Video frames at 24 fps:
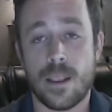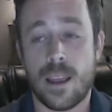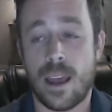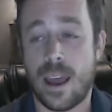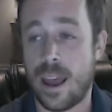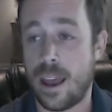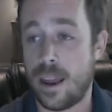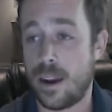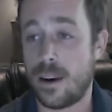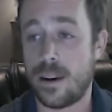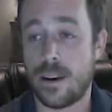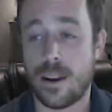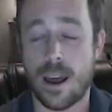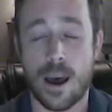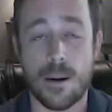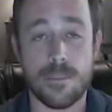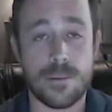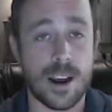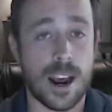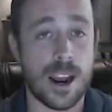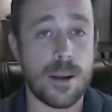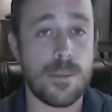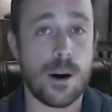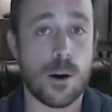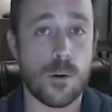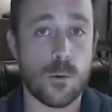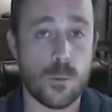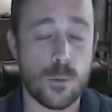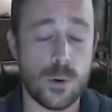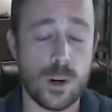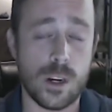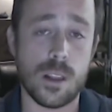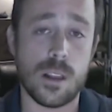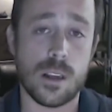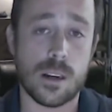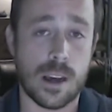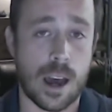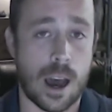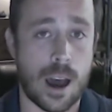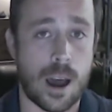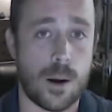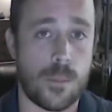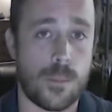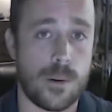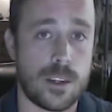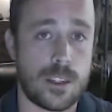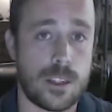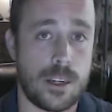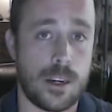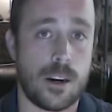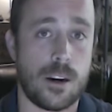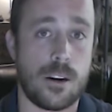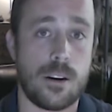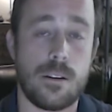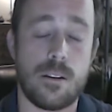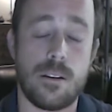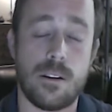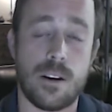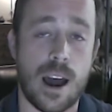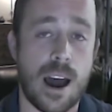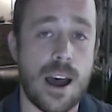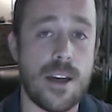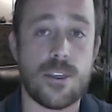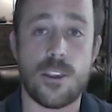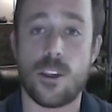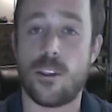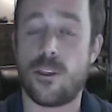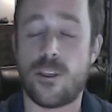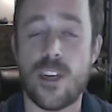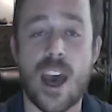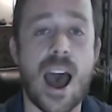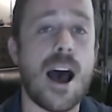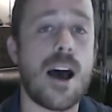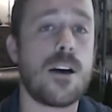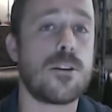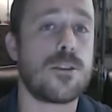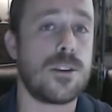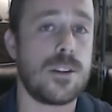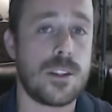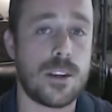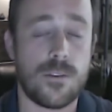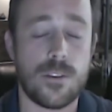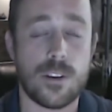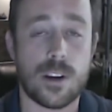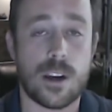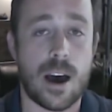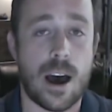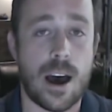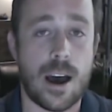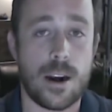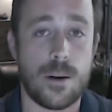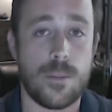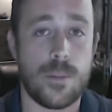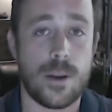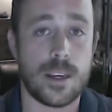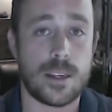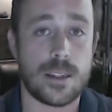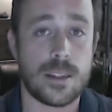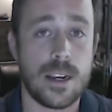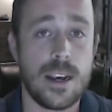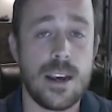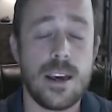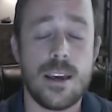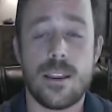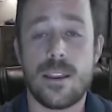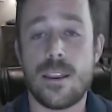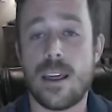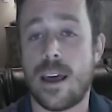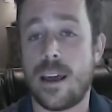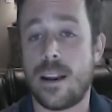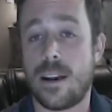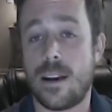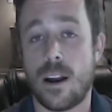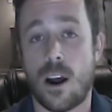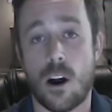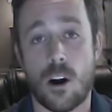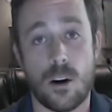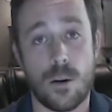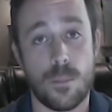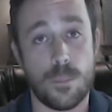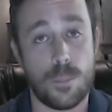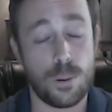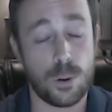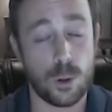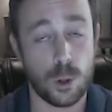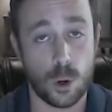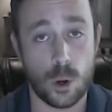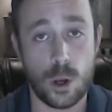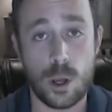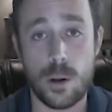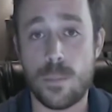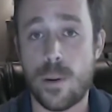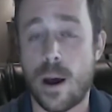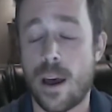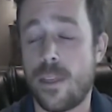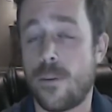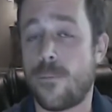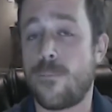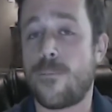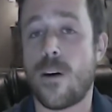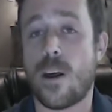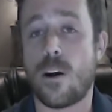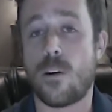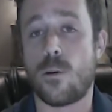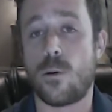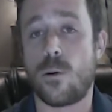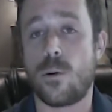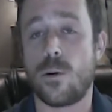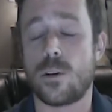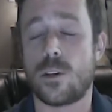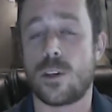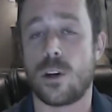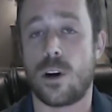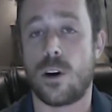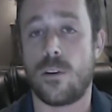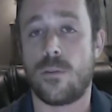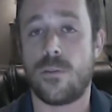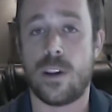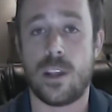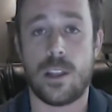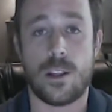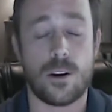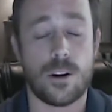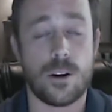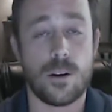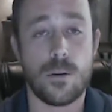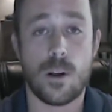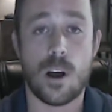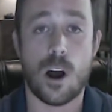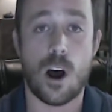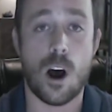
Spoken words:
and I'm talking about real economists here, not the thousands of economists that are employed by the Federal Reserve, either